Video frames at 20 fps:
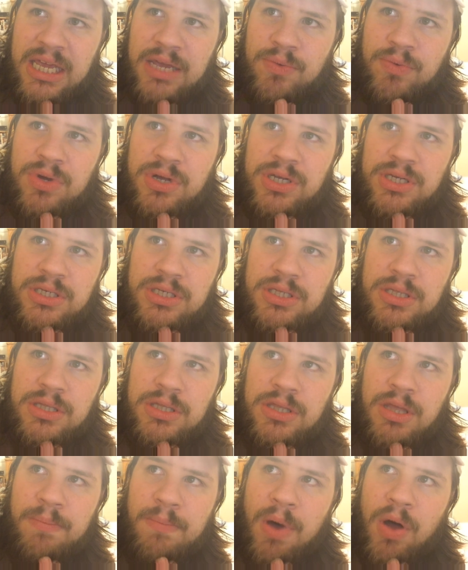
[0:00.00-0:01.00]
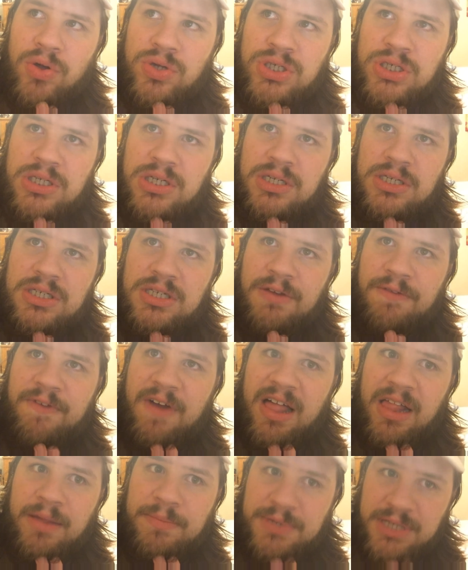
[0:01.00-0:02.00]
he was the most
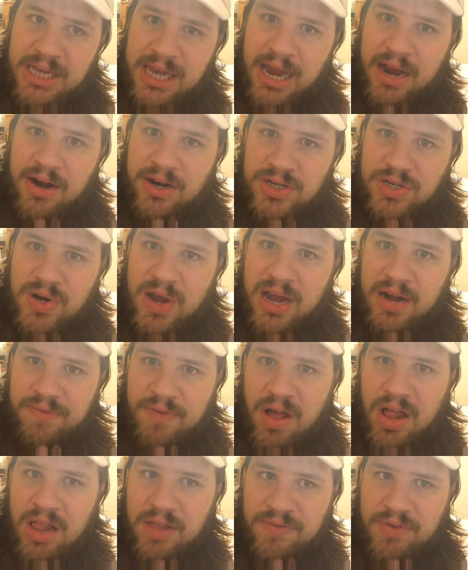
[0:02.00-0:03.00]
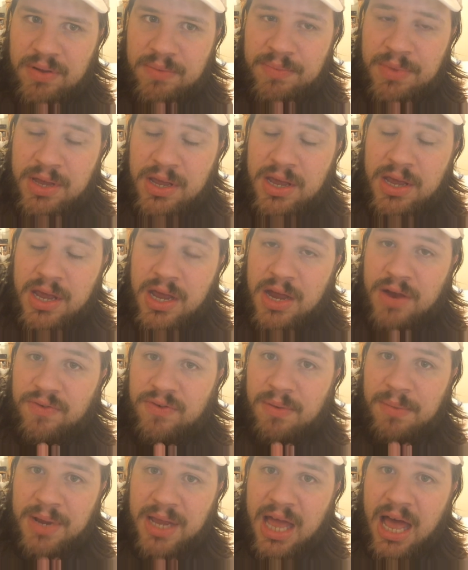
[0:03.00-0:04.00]
developed character out of all of them,
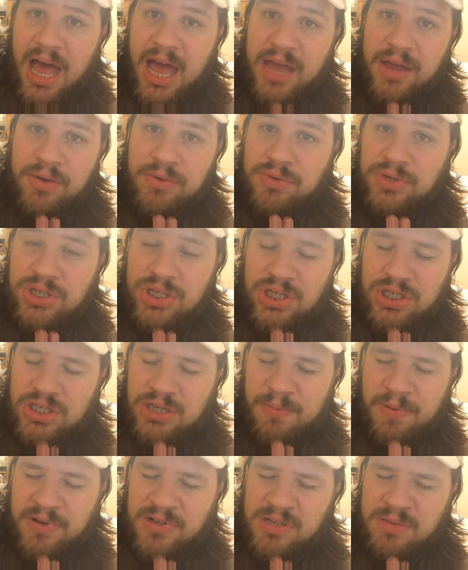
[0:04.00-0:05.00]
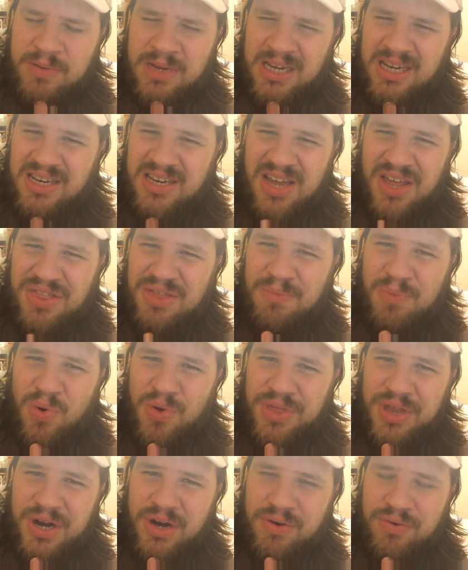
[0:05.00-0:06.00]
from a guy who was just supposed to be nothing
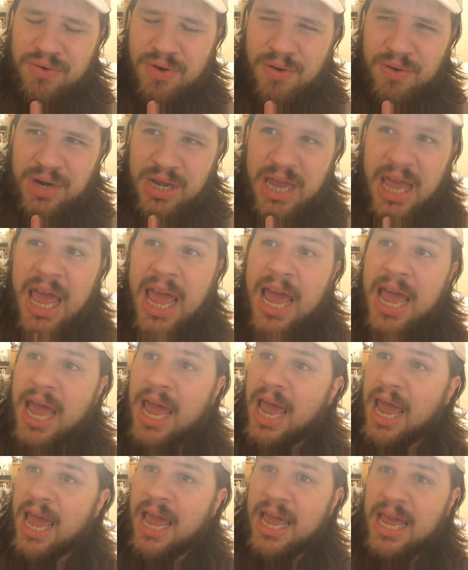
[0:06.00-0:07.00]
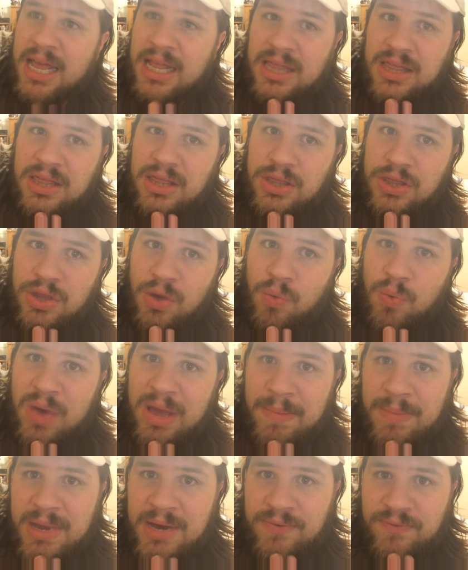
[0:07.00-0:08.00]
more than a crony. And the
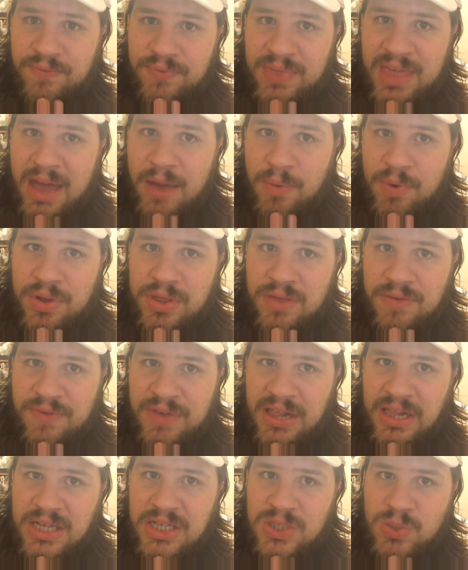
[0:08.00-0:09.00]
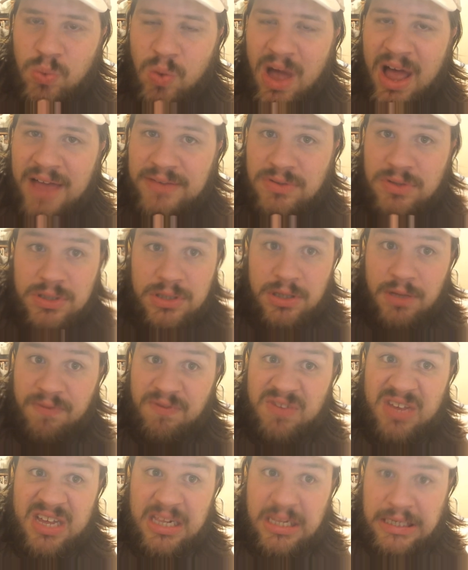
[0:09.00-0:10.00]
women that were the villain's wives, with the
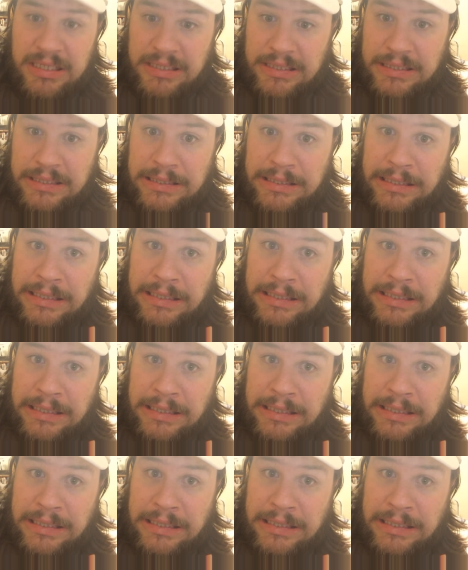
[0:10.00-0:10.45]
villain,